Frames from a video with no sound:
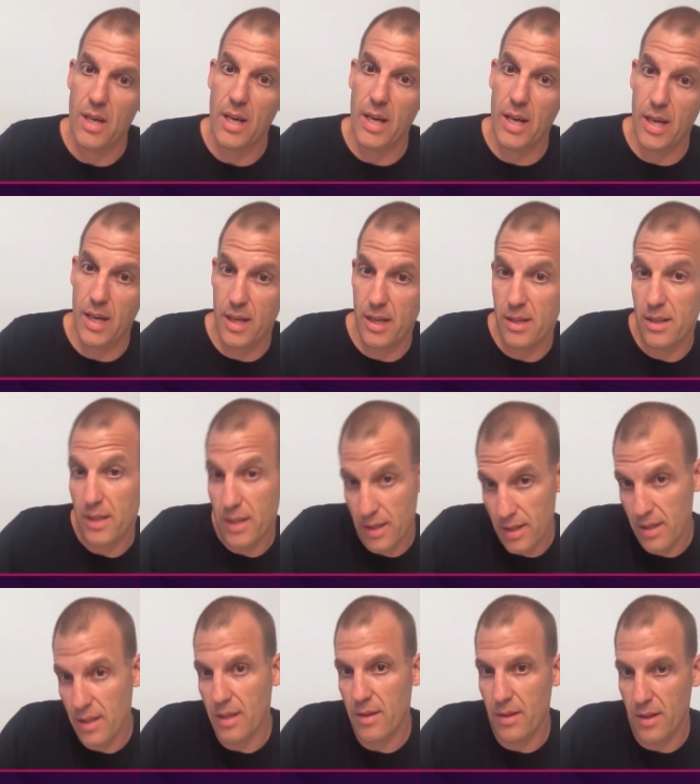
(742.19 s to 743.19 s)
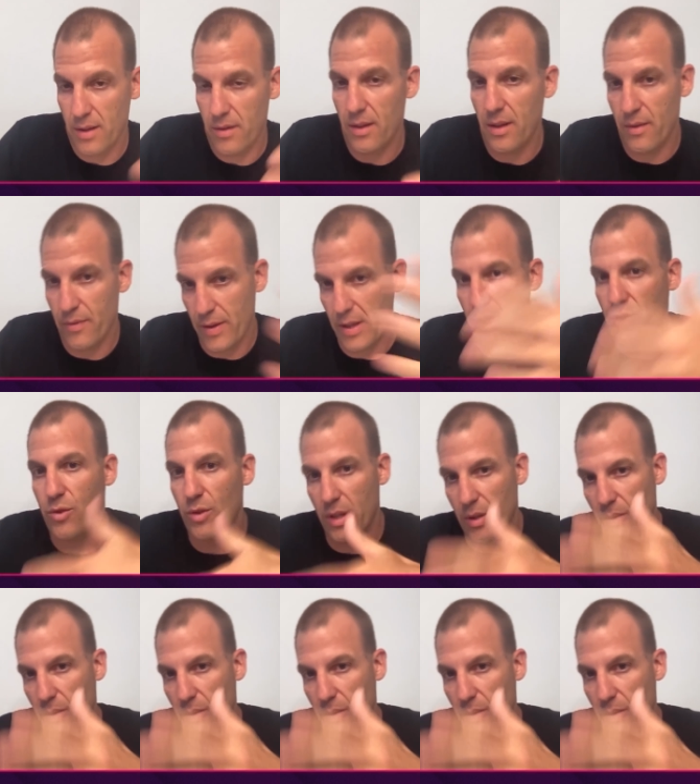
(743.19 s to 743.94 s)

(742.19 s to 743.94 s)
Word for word: and eventually